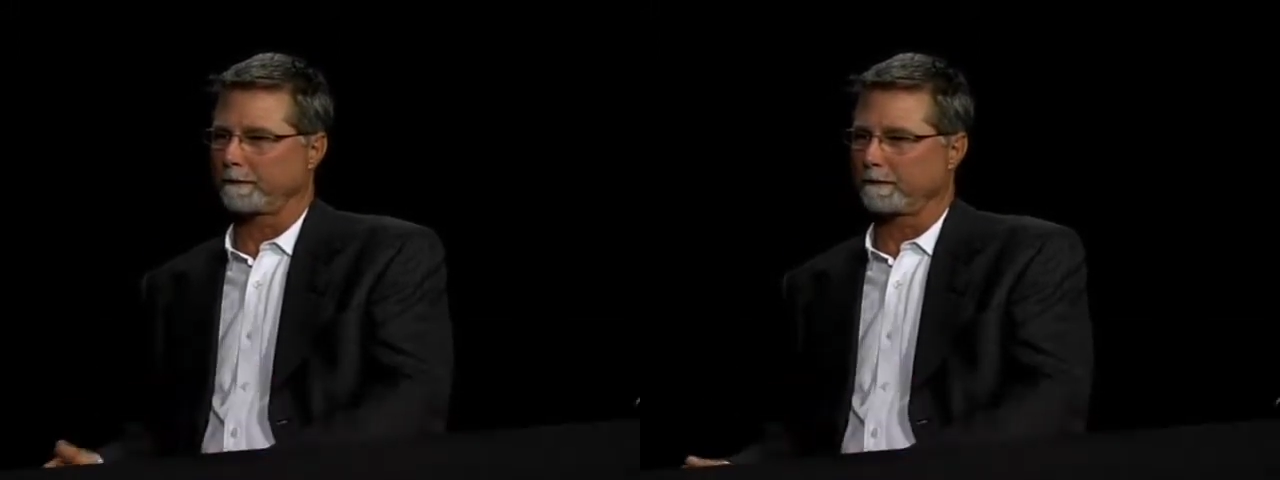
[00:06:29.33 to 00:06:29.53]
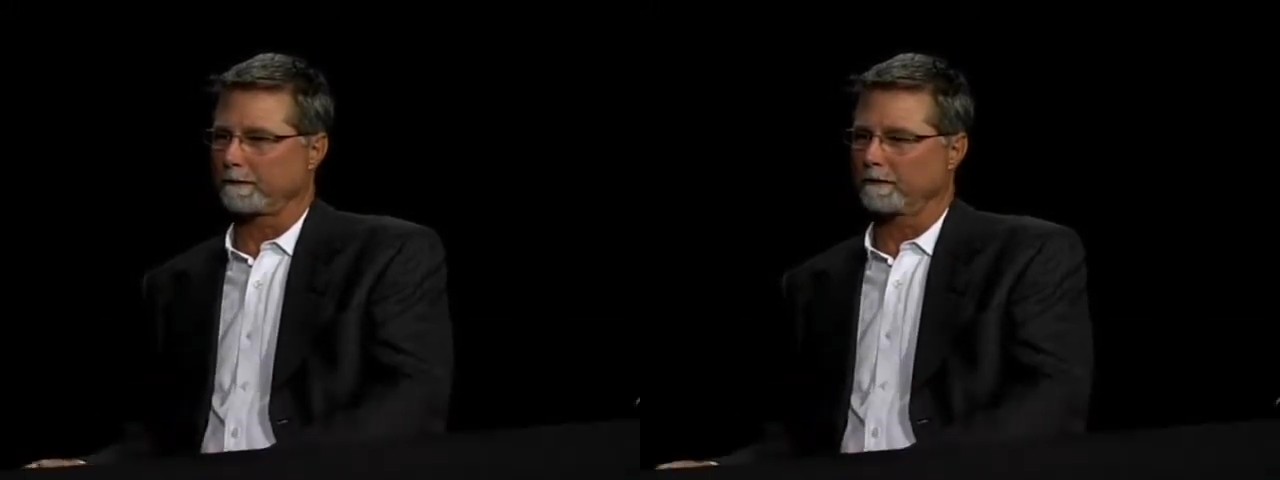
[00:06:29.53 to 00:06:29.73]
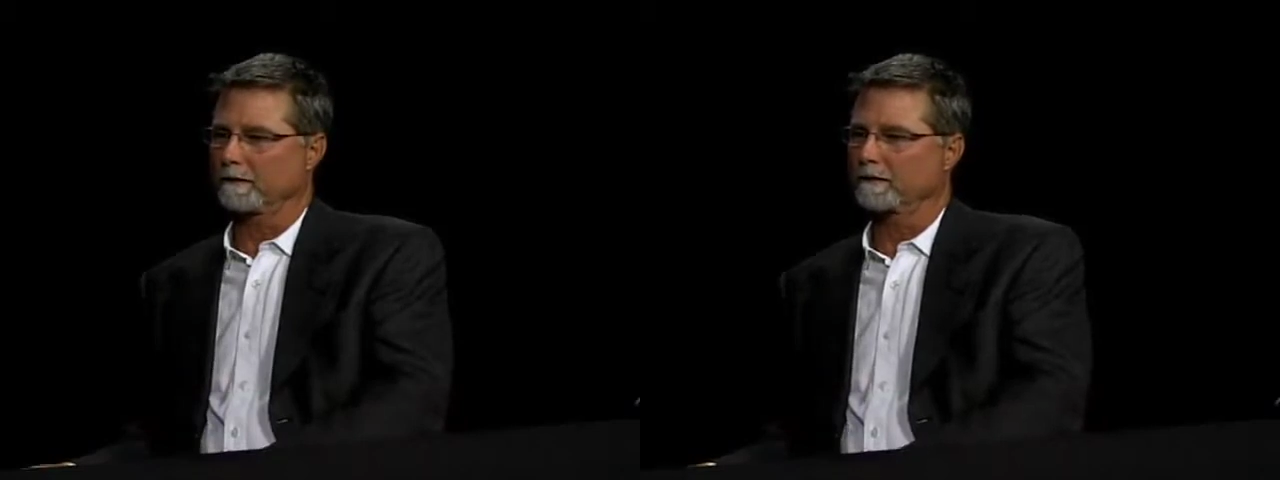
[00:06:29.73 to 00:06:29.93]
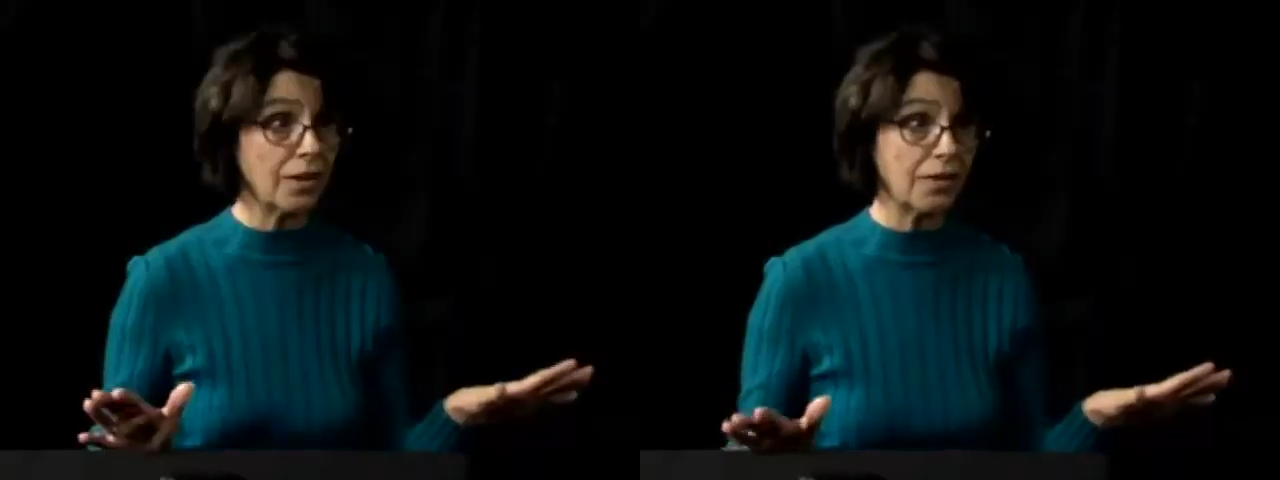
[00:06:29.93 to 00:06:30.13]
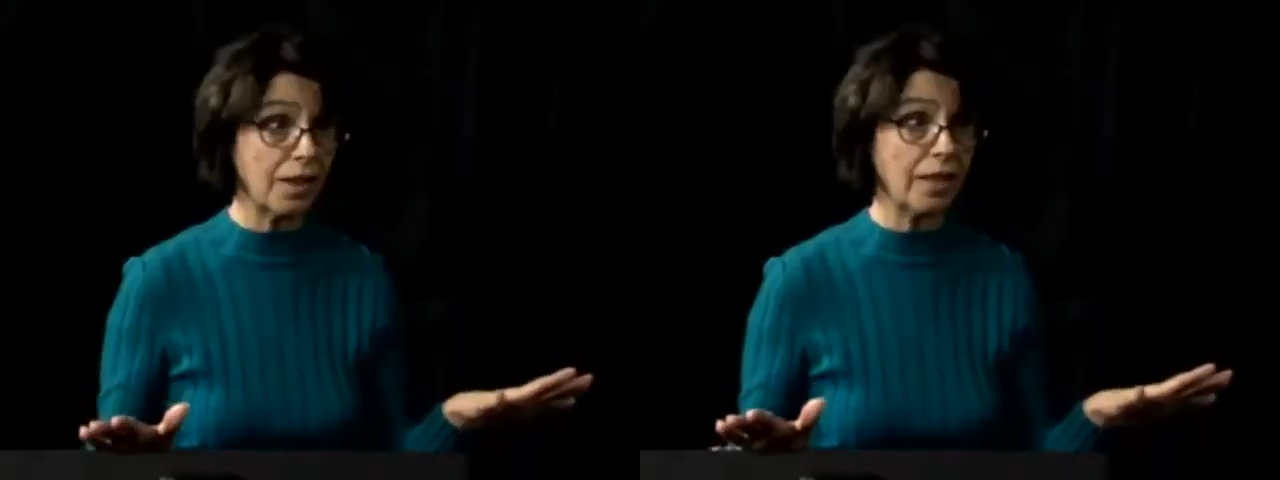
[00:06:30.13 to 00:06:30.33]
A crack is
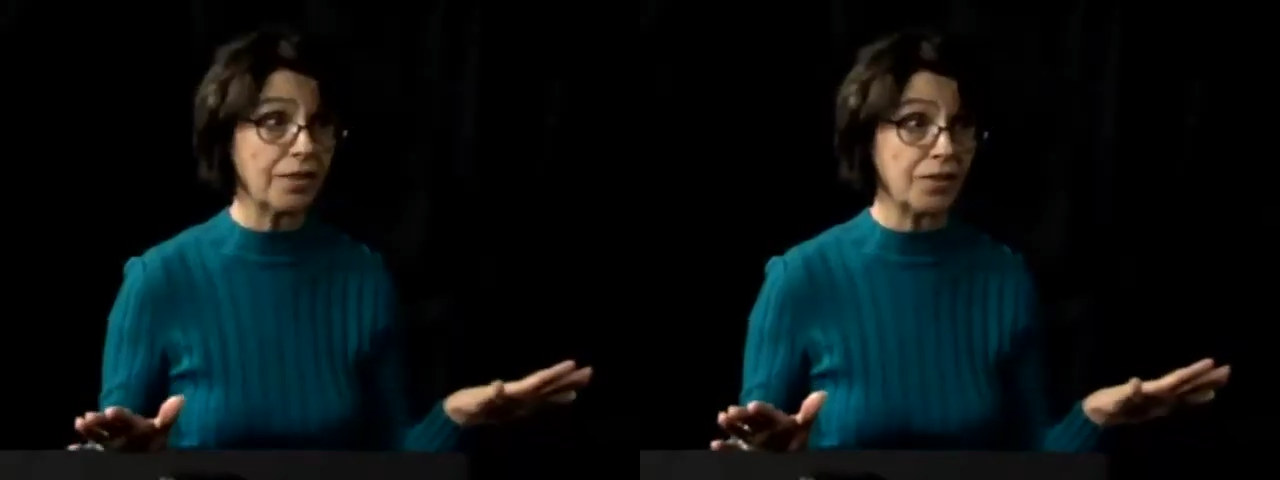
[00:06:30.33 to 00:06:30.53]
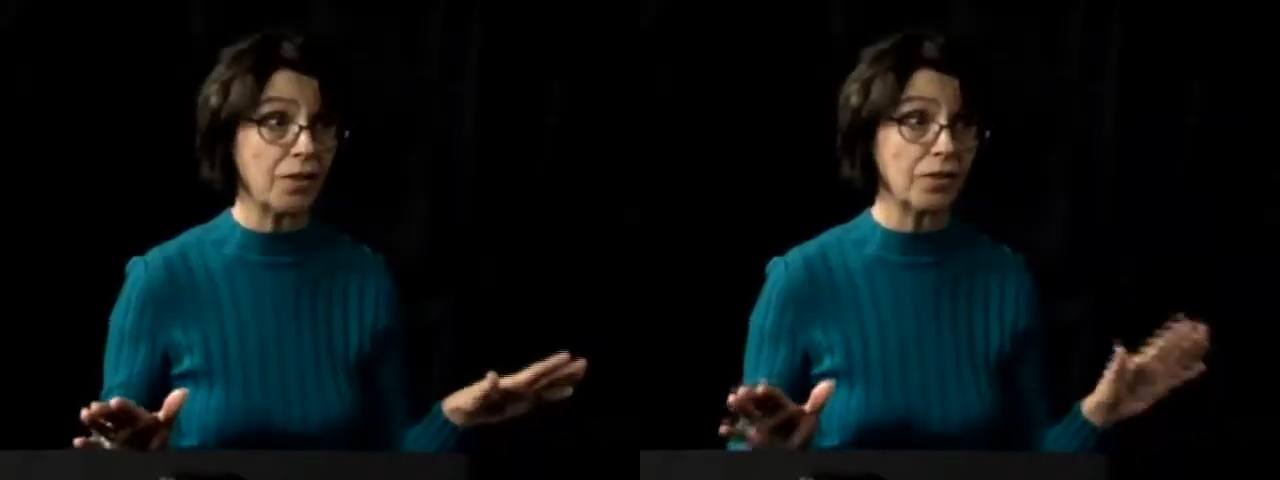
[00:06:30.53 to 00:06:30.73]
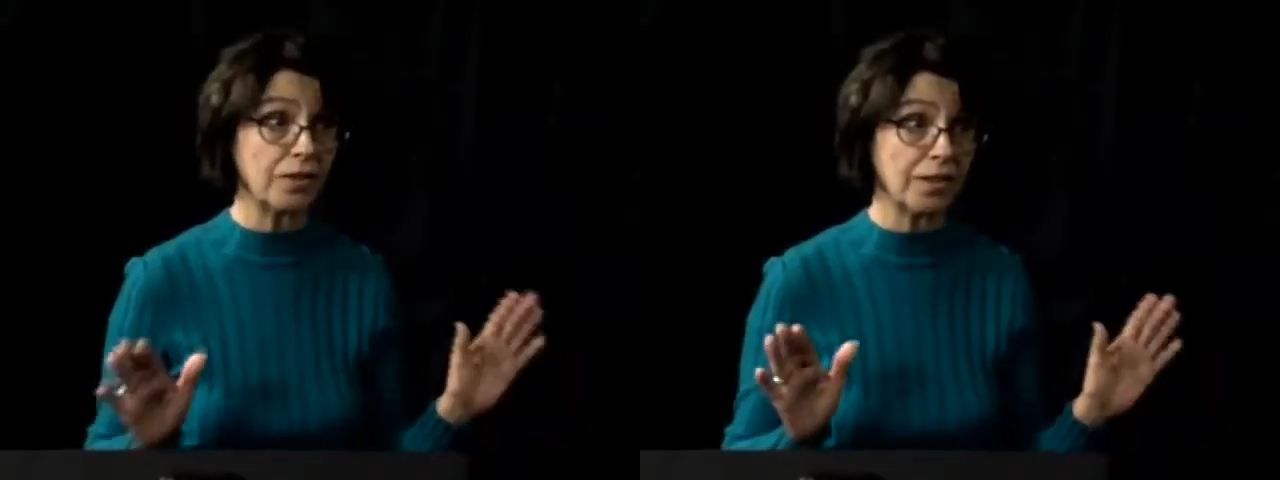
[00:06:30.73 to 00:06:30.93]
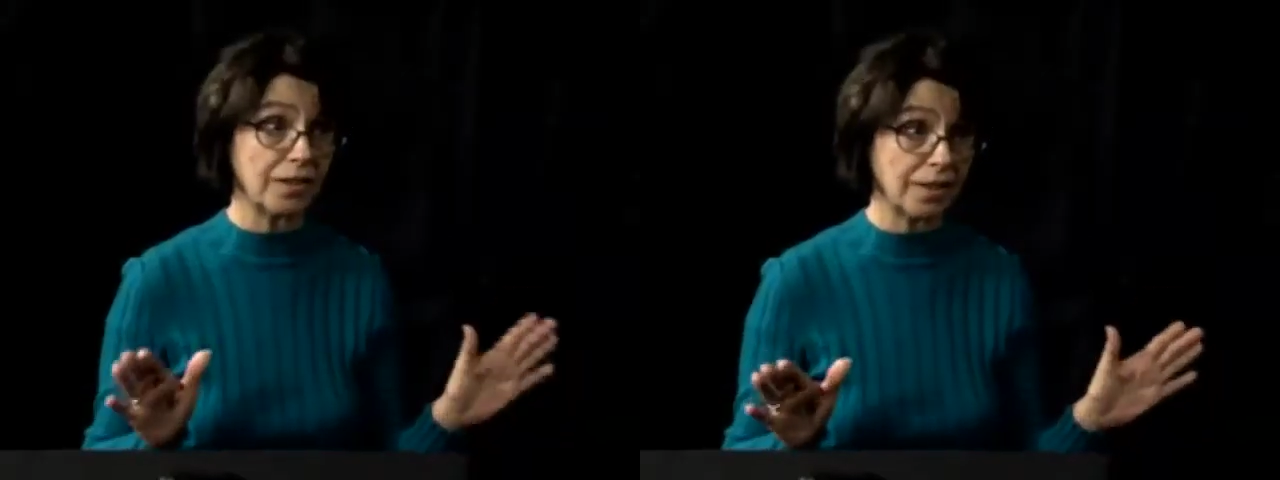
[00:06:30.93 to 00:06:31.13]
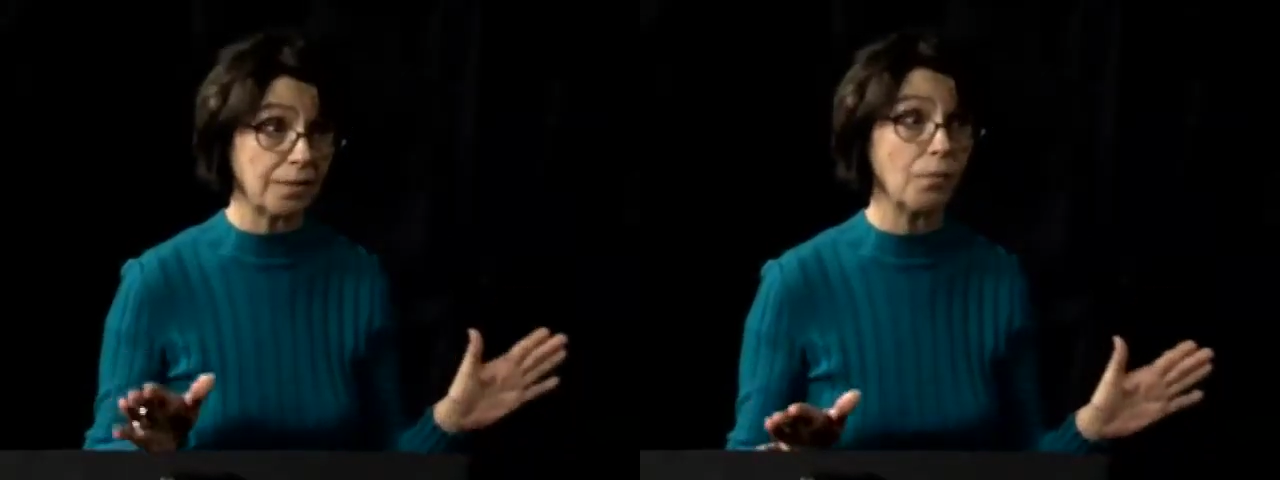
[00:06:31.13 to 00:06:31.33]
okay as long as
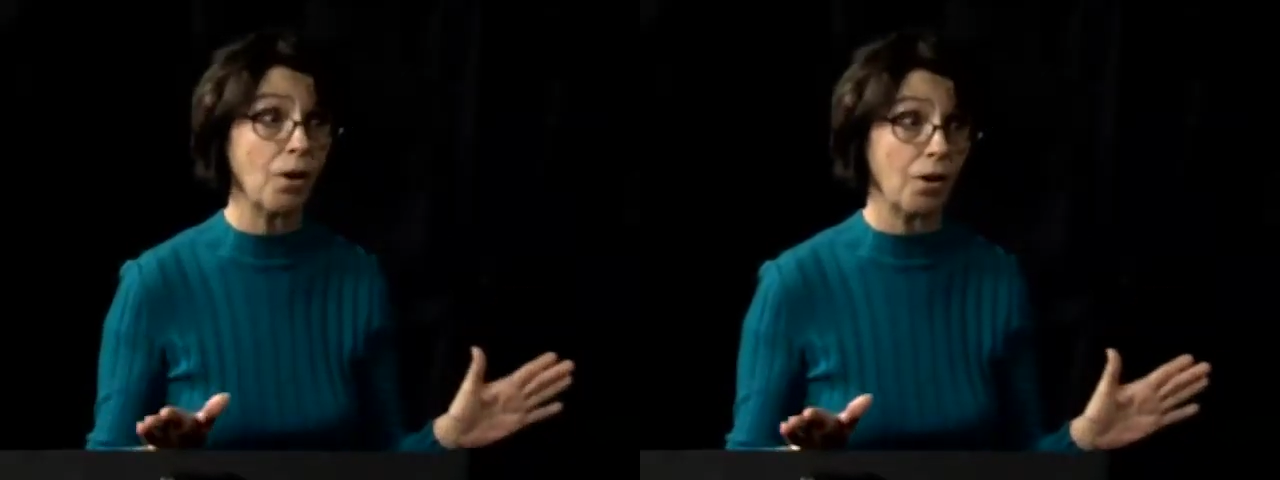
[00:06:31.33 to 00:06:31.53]
it's small.